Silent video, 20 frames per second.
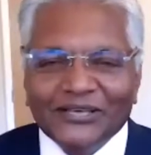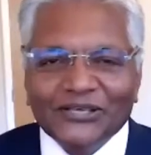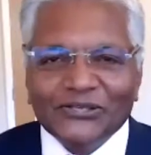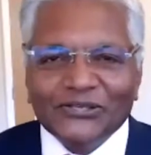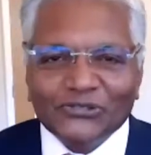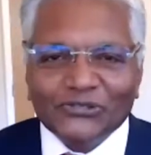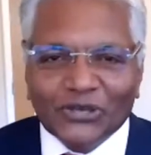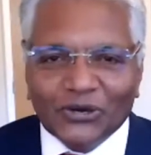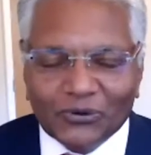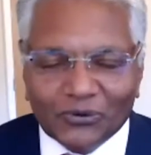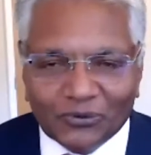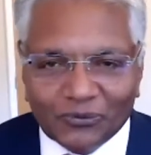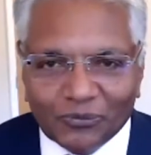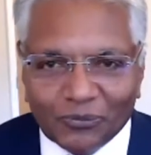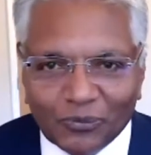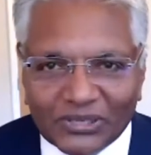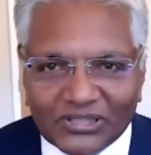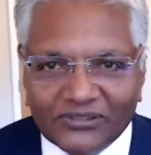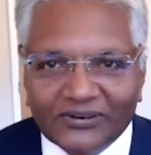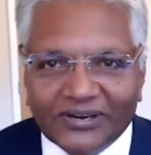So,
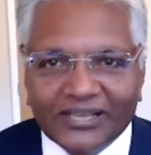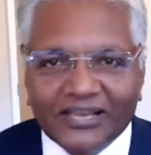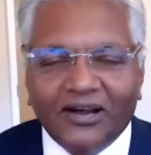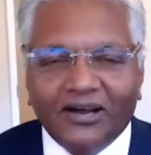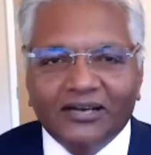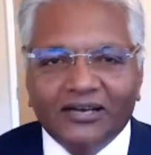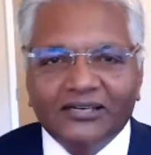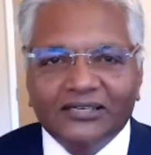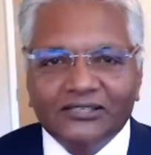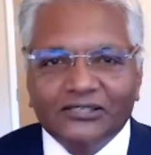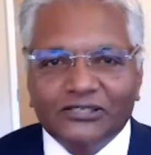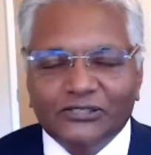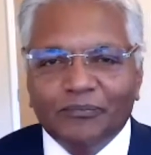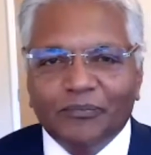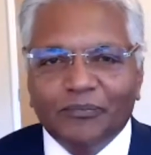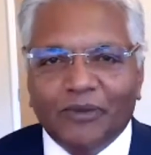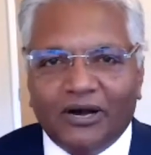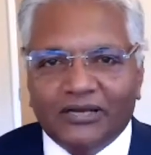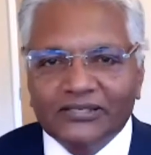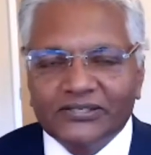with regard to
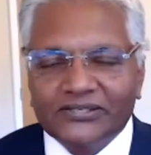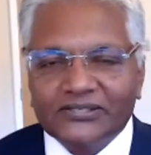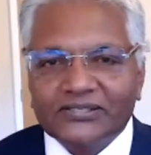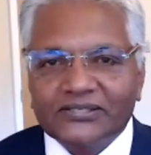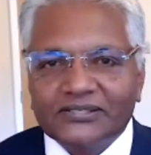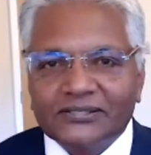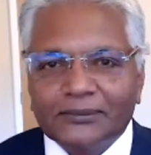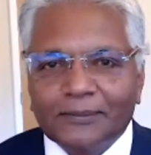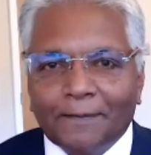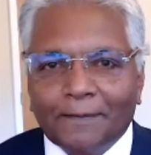masks,